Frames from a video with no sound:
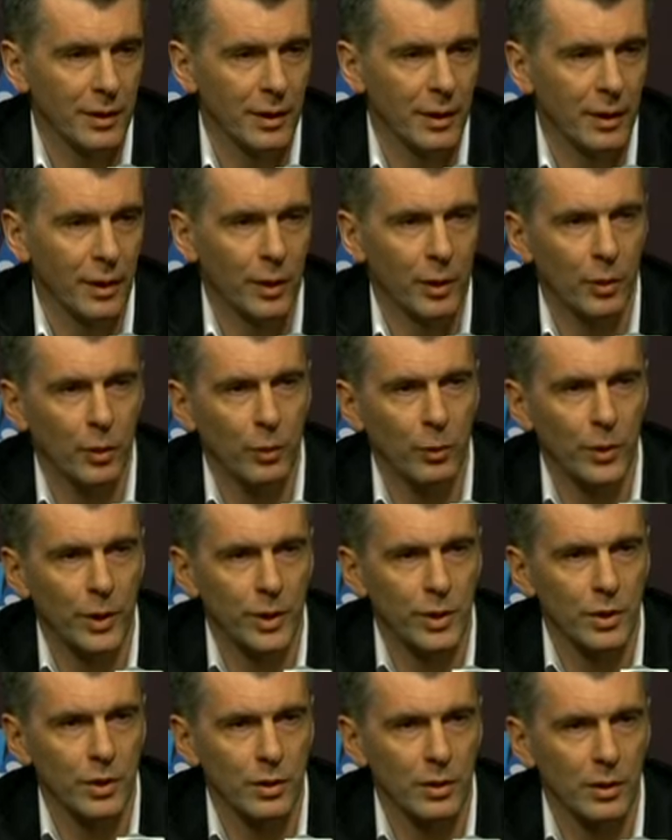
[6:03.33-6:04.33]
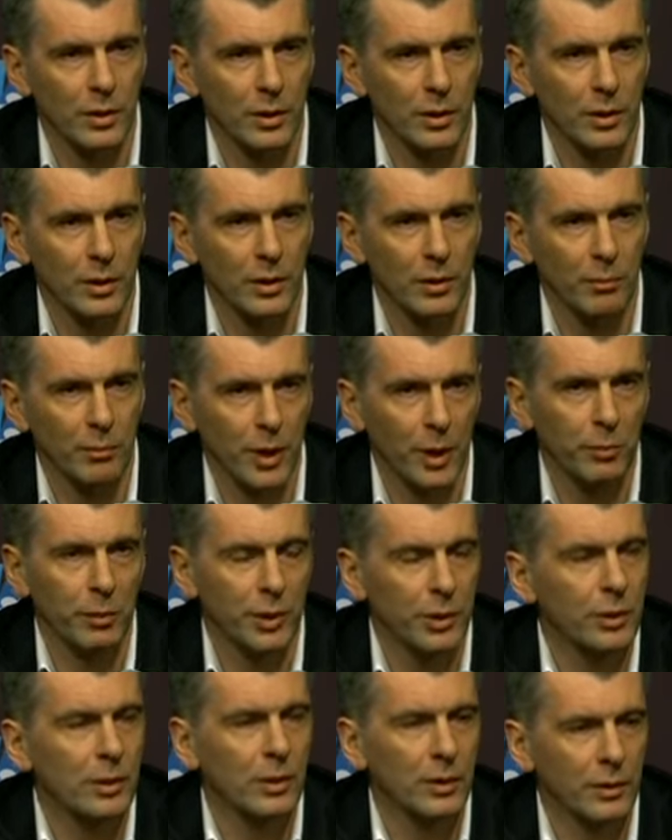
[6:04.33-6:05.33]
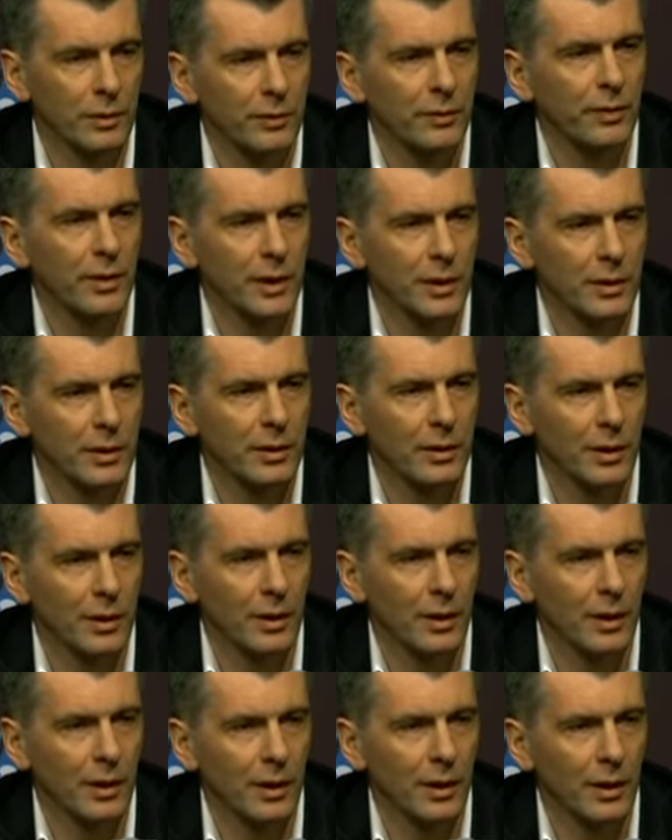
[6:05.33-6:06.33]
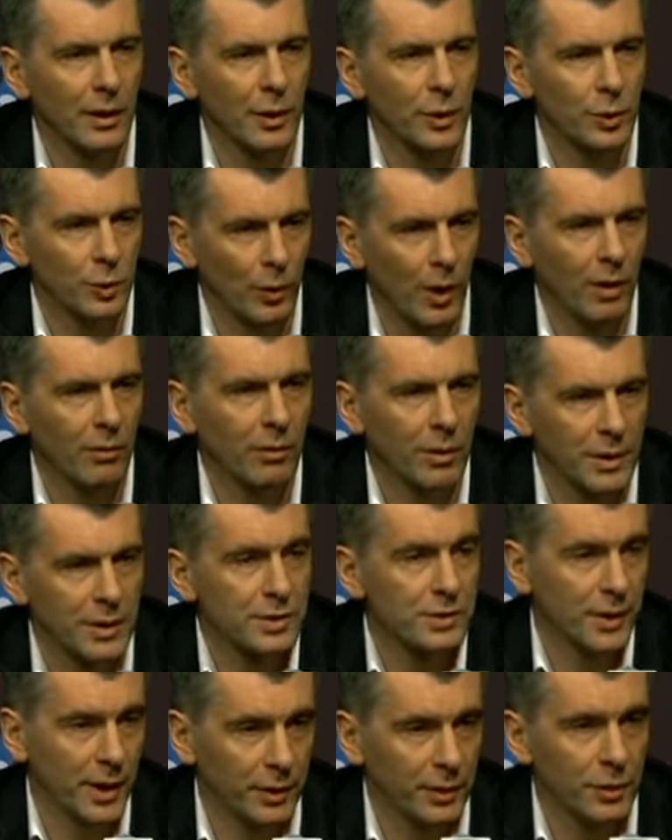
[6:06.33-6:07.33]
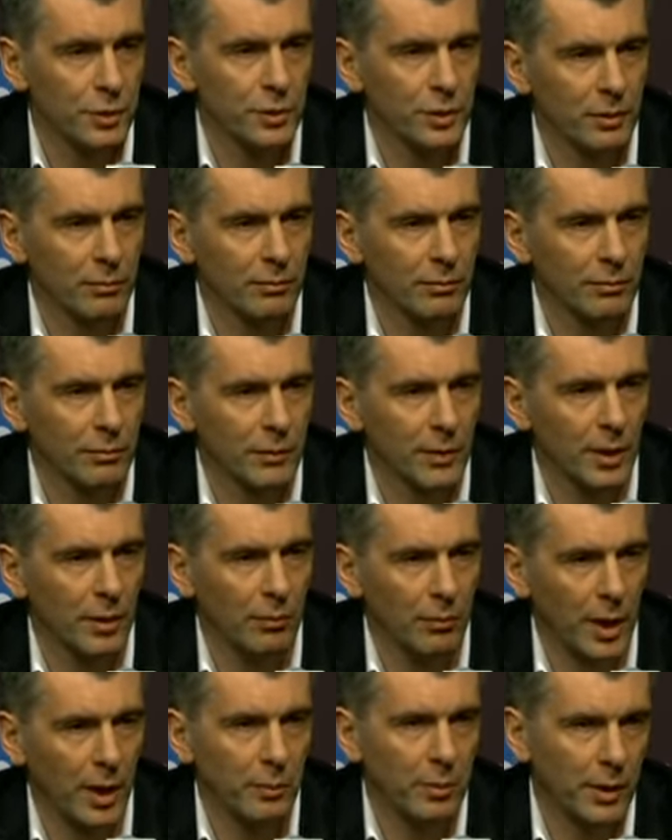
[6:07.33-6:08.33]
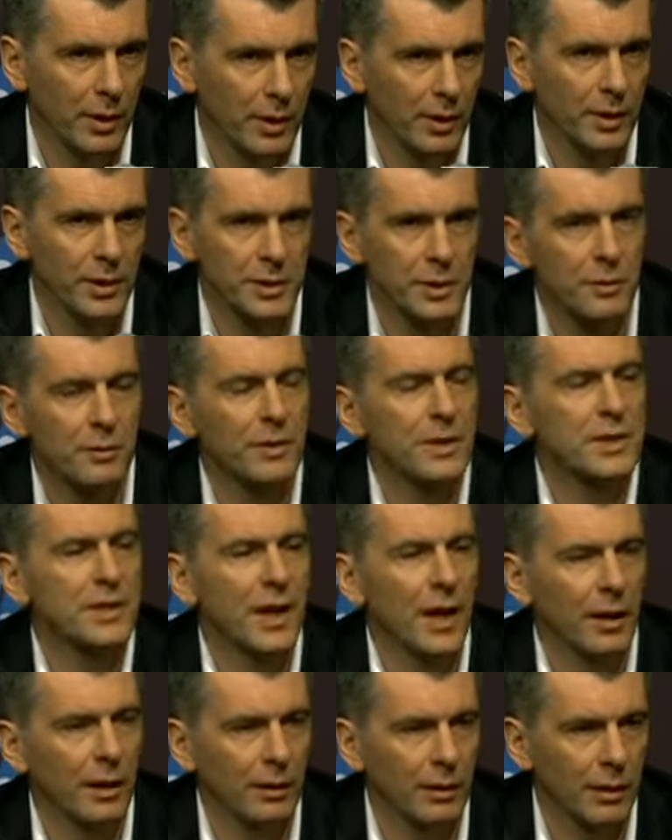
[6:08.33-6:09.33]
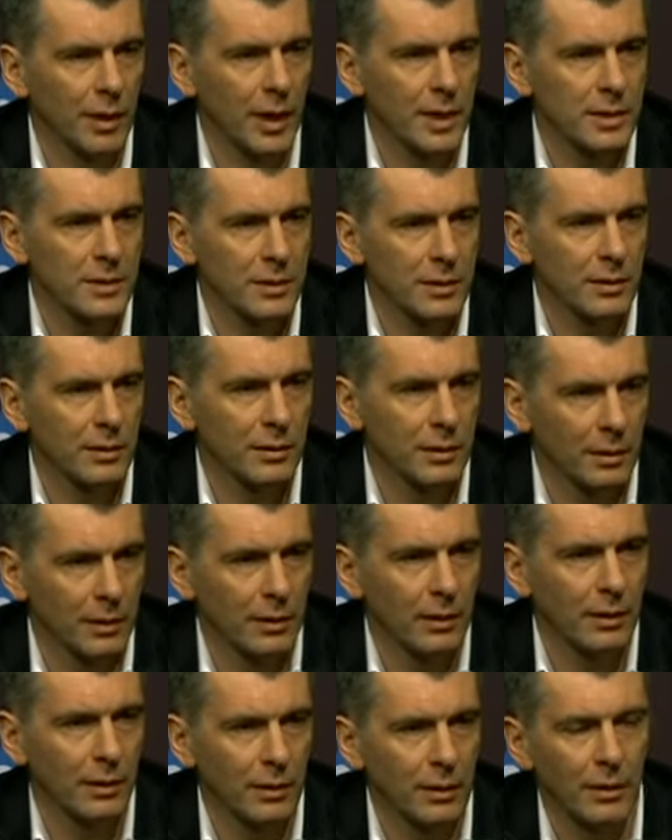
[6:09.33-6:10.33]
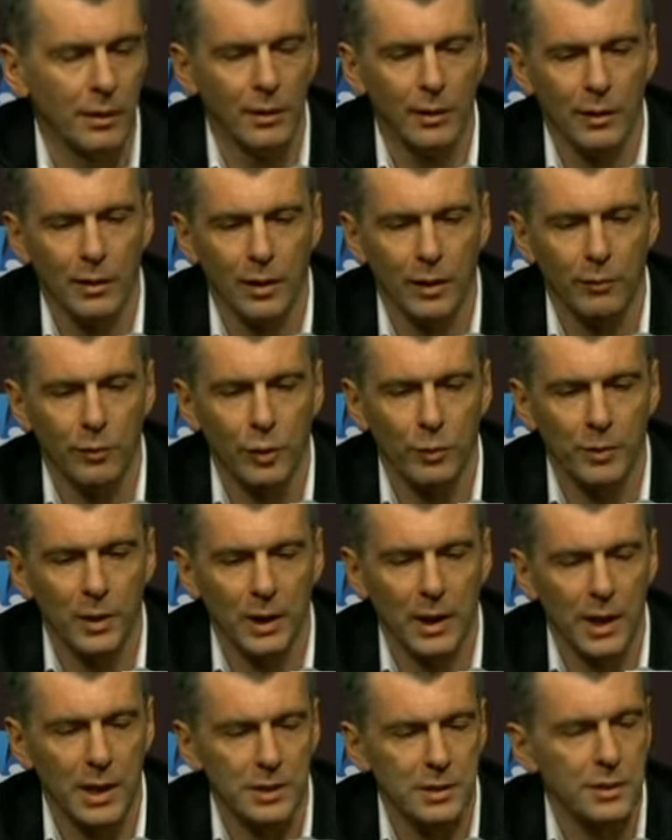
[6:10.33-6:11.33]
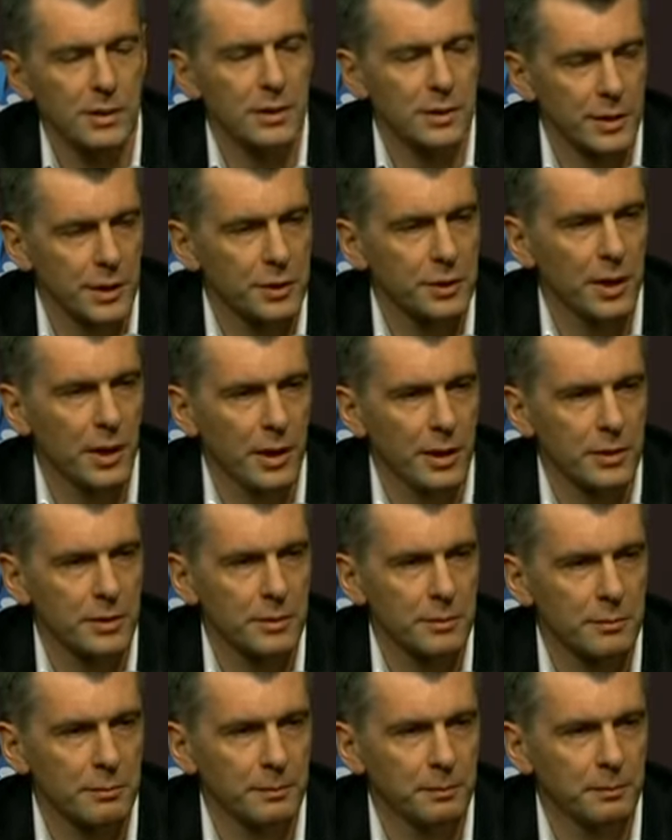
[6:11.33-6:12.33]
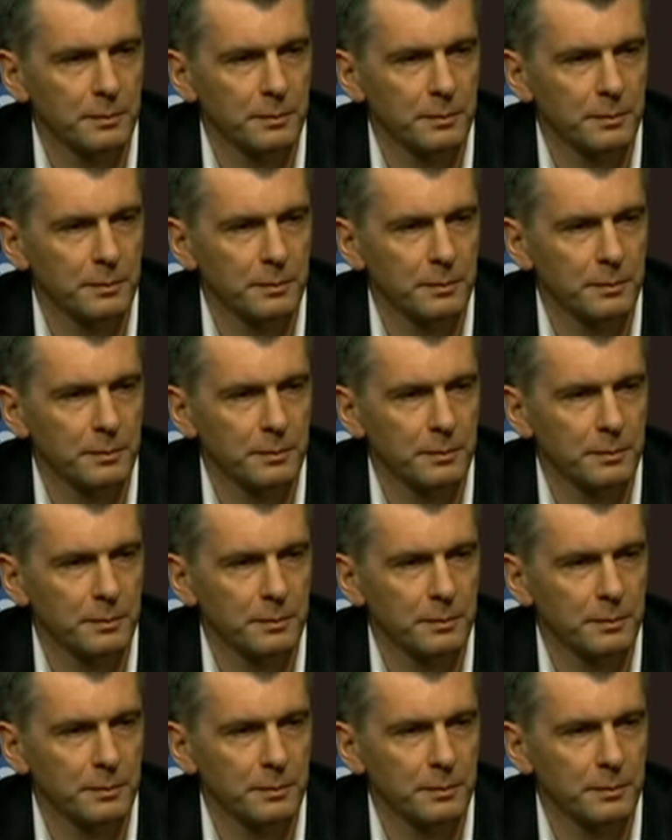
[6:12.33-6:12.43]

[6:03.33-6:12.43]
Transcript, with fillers: uh, which uh, maybe don't fit uh, to our strategy. Maybe this is the second lesson uh, from the last six years.